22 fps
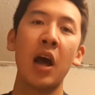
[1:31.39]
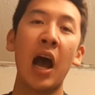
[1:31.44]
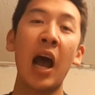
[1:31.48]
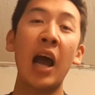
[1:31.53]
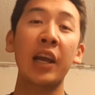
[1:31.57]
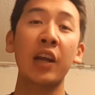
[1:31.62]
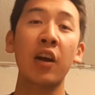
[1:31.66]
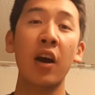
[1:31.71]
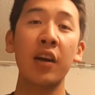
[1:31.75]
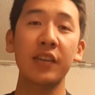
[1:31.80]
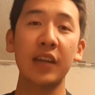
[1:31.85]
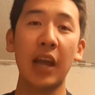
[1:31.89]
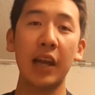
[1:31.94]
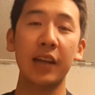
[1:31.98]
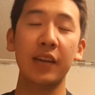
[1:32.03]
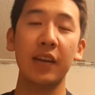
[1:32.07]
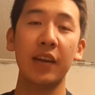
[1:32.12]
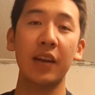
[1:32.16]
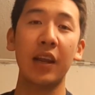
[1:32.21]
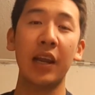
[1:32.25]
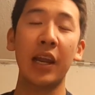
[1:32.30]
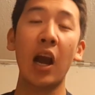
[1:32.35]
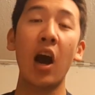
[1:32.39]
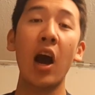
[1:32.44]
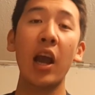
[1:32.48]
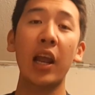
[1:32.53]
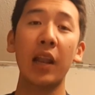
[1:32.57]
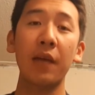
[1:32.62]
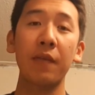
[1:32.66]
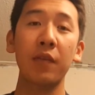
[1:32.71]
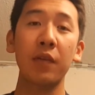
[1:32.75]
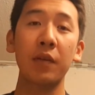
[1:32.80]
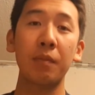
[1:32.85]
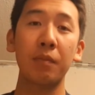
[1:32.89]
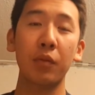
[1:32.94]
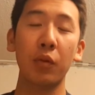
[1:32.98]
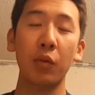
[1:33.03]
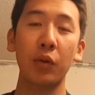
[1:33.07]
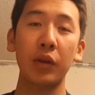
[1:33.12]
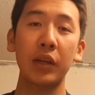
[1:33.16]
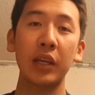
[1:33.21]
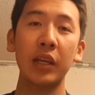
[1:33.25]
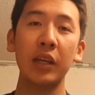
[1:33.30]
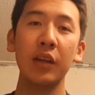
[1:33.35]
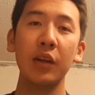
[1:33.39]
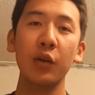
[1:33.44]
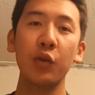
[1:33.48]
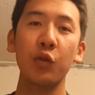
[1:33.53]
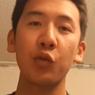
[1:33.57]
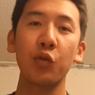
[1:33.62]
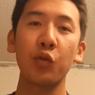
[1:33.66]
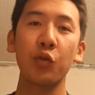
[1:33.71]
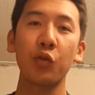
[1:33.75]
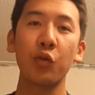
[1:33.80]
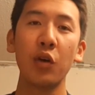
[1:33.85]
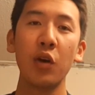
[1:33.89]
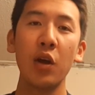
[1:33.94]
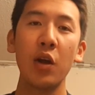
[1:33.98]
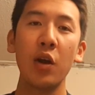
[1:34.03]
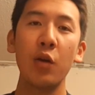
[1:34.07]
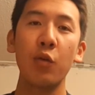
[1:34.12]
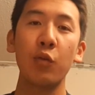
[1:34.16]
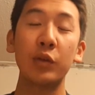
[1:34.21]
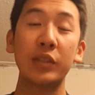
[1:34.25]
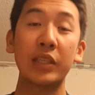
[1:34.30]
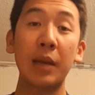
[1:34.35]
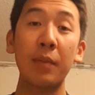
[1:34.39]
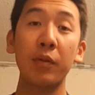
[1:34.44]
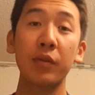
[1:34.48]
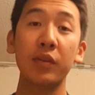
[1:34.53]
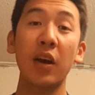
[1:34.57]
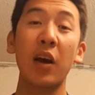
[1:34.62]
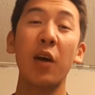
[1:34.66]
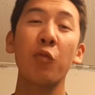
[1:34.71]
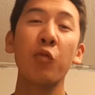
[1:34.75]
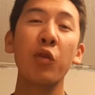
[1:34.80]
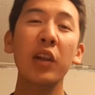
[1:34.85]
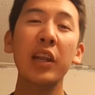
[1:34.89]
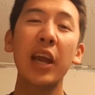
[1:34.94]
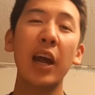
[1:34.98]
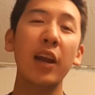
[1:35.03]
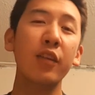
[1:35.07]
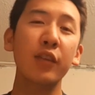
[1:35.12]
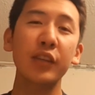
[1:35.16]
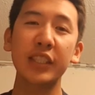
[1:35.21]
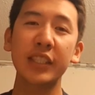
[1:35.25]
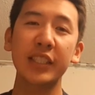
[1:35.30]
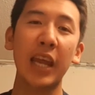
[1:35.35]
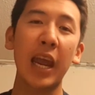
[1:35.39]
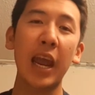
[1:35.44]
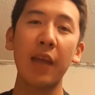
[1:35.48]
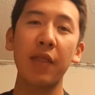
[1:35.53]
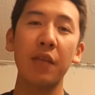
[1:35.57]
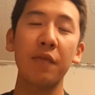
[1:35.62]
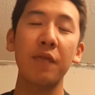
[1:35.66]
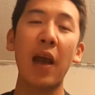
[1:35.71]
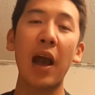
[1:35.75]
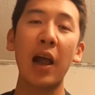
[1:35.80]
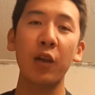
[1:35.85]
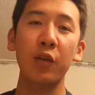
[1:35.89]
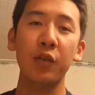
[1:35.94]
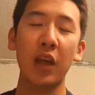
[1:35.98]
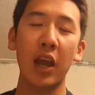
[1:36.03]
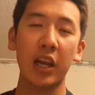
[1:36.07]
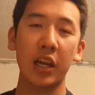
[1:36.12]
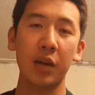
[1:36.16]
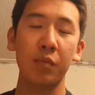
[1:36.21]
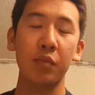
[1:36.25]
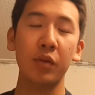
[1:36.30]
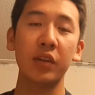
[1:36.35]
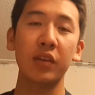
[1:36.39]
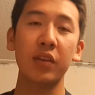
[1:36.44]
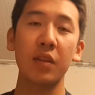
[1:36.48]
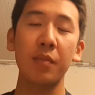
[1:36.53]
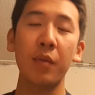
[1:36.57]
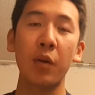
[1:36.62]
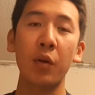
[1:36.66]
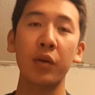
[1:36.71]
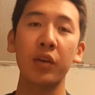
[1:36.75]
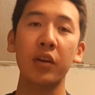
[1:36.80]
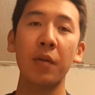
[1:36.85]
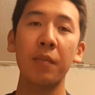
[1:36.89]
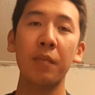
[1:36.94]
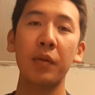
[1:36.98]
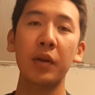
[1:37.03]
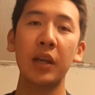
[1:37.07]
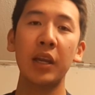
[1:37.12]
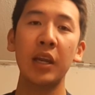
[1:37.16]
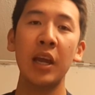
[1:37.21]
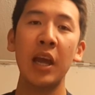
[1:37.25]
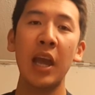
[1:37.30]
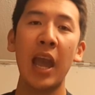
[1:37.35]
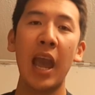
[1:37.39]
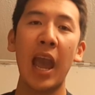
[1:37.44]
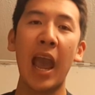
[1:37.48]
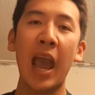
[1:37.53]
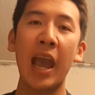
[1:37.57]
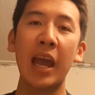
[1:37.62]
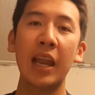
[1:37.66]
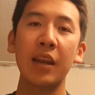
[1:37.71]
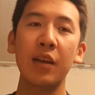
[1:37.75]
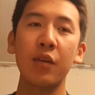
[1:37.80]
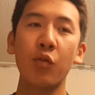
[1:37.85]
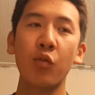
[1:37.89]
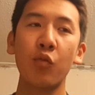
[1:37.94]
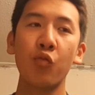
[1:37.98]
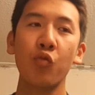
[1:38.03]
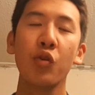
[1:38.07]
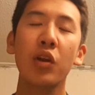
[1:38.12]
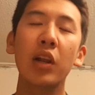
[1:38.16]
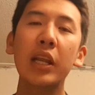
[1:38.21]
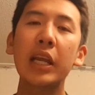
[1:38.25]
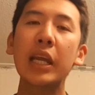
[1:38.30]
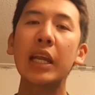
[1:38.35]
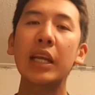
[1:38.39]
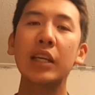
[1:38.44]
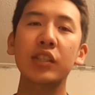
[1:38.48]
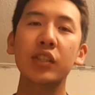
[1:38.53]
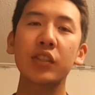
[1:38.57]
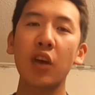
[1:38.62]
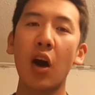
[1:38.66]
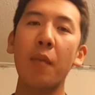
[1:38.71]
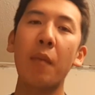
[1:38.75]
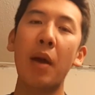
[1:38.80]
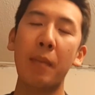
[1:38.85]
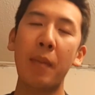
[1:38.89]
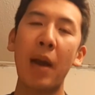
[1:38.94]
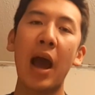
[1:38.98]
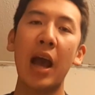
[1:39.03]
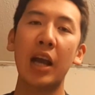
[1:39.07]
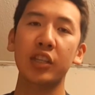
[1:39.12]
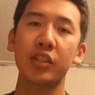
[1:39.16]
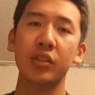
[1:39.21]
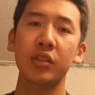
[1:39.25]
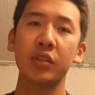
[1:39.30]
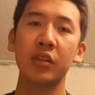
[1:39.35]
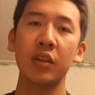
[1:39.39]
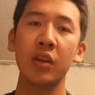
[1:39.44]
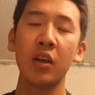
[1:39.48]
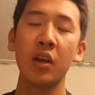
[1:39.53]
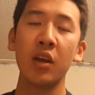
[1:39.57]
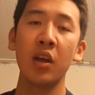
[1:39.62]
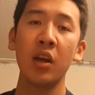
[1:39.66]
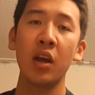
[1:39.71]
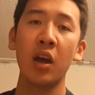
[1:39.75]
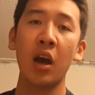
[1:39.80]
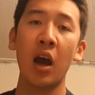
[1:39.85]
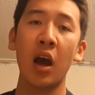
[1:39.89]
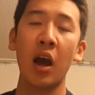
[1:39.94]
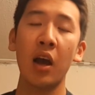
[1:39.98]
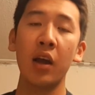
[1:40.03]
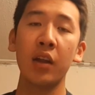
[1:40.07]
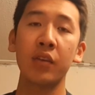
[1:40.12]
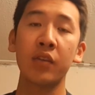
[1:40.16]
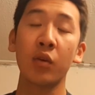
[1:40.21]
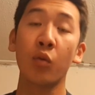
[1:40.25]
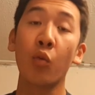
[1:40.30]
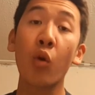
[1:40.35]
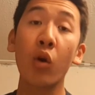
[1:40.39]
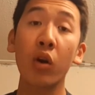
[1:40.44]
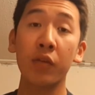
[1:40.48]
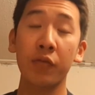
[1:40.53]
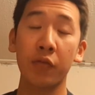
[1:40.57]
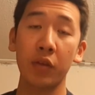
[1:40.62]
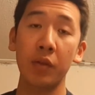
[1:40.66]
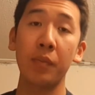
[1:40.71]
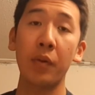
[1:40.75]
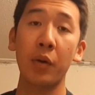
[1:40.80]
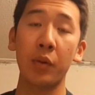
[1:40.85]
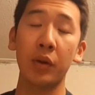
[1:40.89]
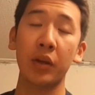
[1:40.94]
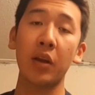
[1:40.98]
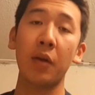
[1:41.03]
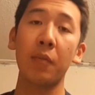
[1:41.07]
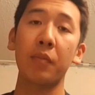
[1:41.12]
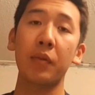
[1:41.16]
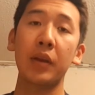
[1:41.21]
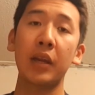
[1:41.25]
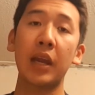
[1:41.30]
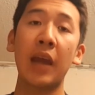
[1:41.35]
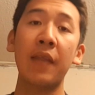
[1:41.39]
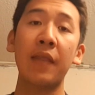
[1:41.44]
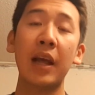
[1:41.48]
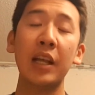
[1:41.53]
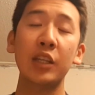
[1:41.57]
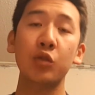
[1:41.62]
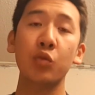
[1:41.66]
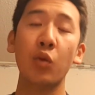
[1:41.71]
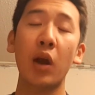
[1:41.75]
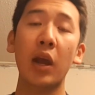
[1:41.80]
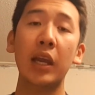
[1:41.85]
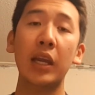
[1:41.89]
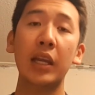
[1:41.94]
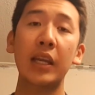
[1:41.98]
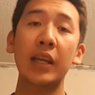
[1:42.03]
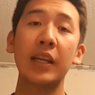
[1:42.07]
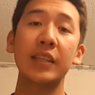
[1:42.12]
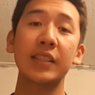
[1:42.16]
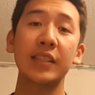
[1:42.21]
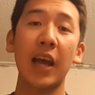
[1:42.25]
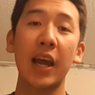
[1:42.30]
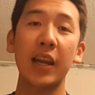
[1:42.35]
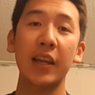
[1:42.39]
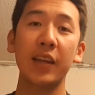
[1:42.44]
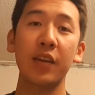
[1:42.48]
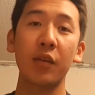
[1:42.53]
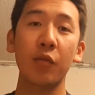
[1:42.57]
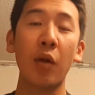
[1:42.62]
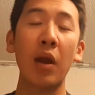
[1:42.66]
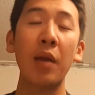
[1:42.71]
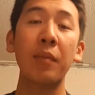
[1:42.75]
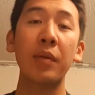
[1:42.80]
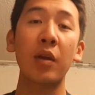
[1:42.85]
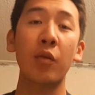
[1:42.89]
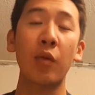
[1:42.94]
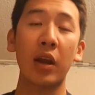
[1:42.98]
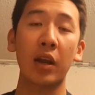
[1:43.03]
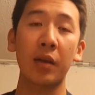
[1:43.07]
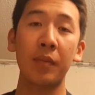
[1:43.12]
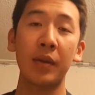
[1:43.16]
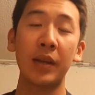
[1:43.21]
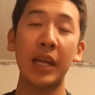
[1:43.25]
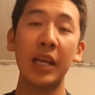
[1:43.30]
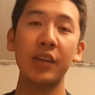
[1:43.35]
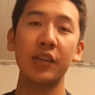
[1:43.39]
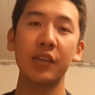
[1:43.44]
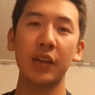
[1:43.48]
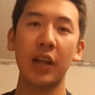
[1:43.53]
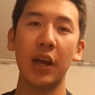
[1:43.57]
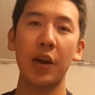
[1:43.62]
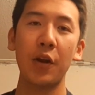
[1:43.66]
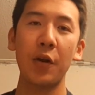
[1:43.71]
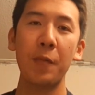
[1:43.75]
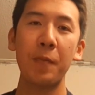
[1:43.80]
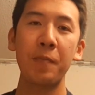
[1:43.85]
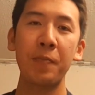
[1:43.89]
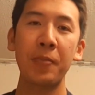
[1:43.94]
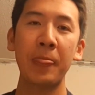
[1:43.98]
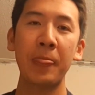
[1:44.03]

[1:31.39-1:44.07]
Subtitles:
I contacted a high-level employee who was able to really understand the value that I could bring to the Boeing company and really saw my passion to work for the Boeing company, and that's why he decided to write me a recommendation letter.